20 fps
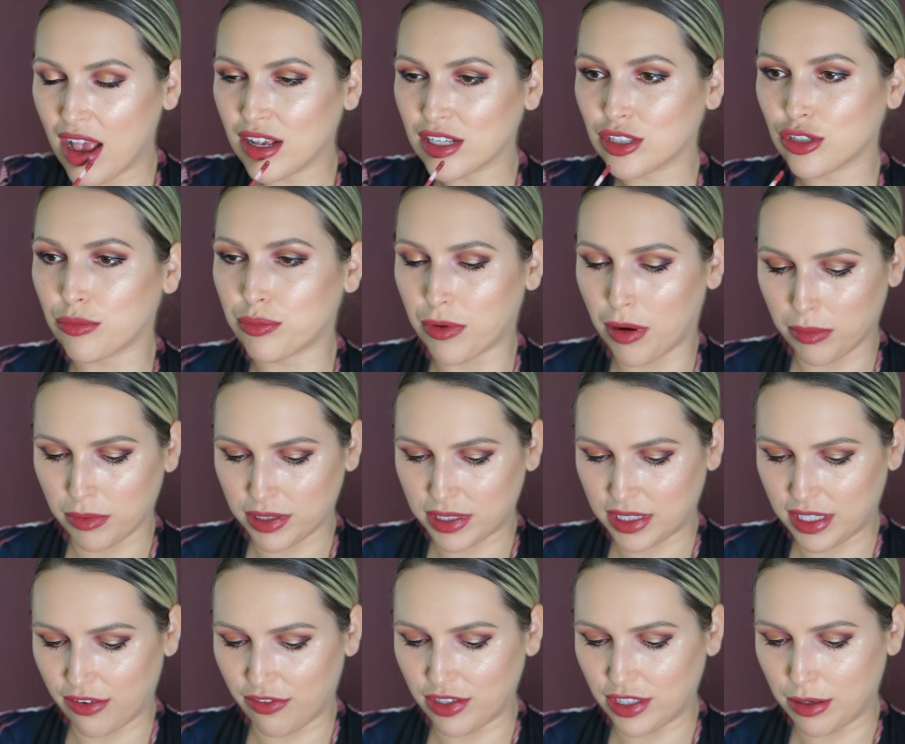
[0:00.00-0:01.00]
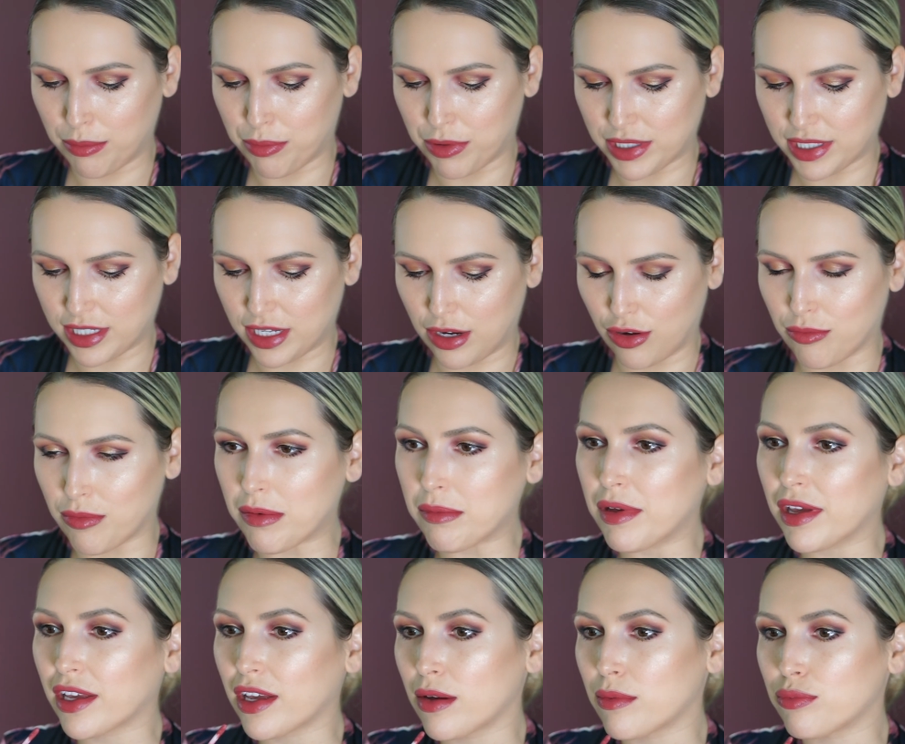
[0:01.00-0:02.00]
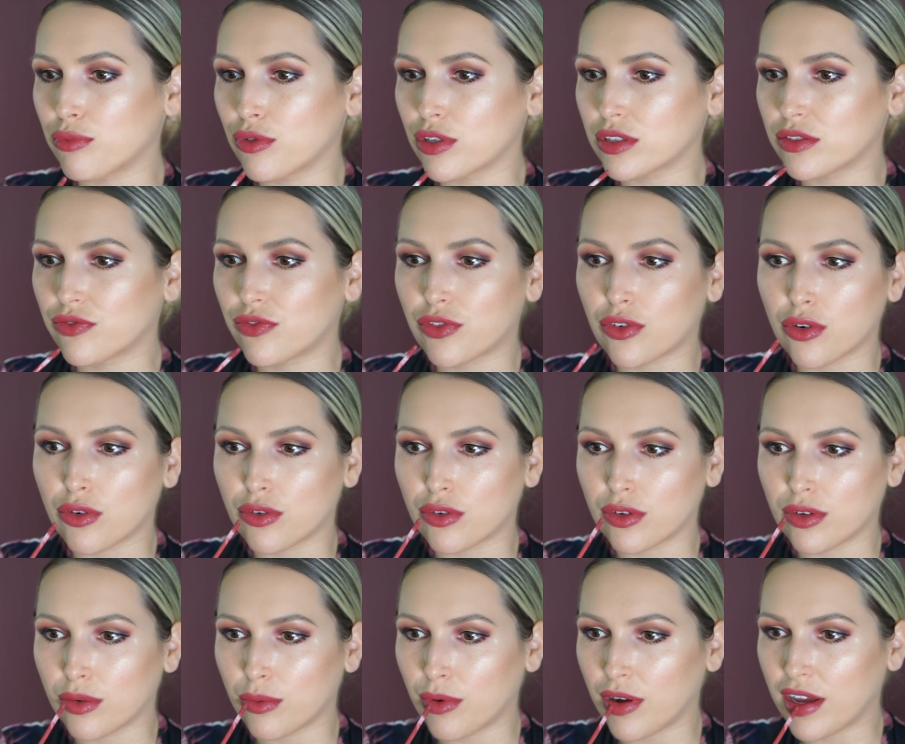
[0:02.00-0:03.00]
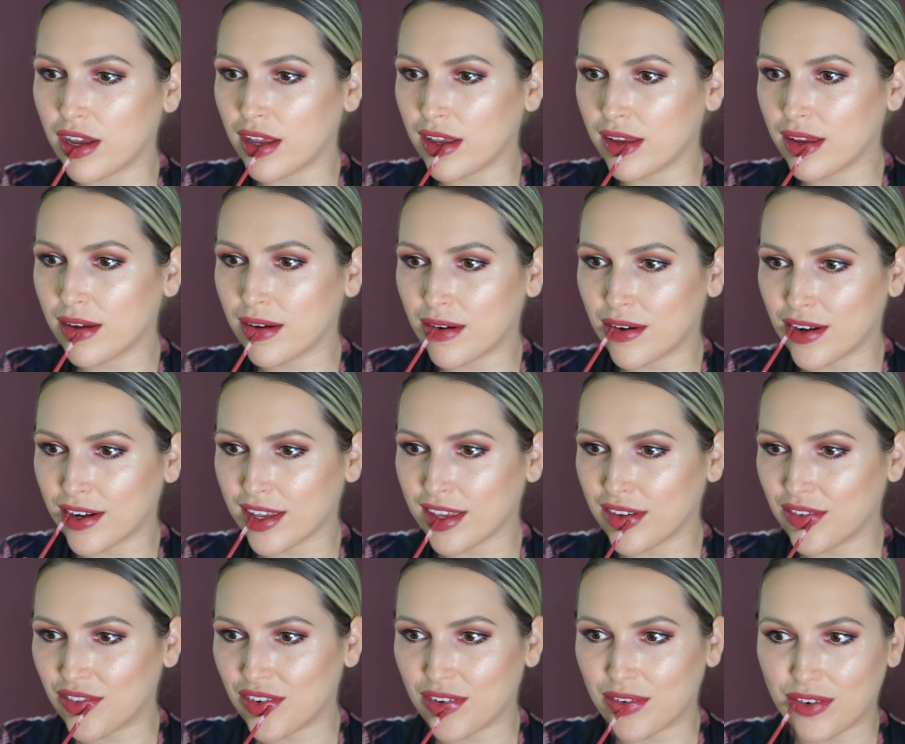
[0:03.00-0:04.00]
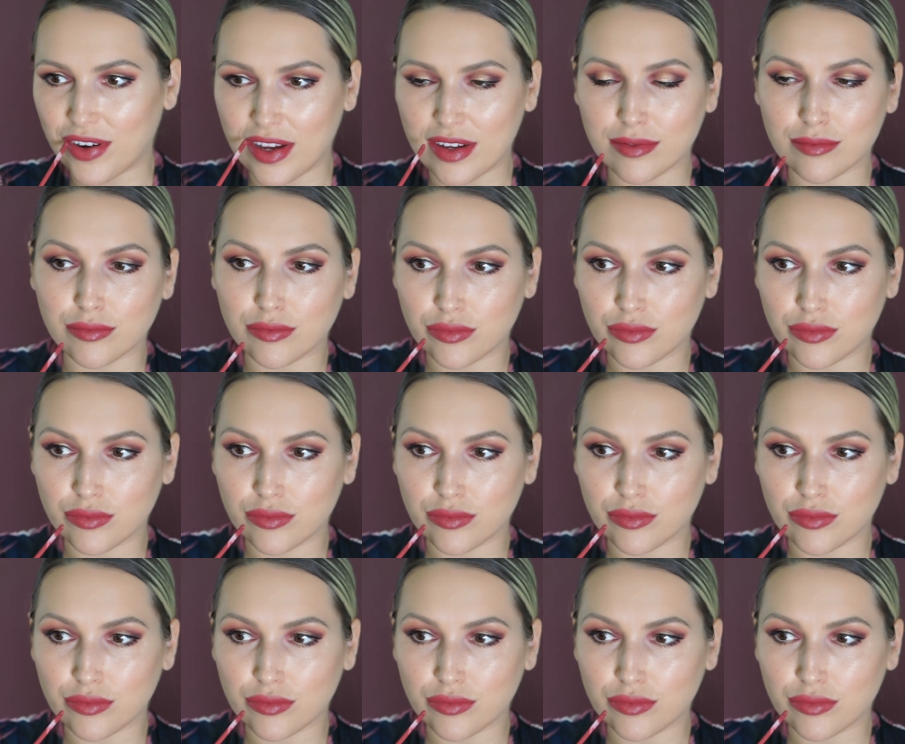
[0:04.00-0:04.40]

So probably 70% of my makeup was thrown away or given away.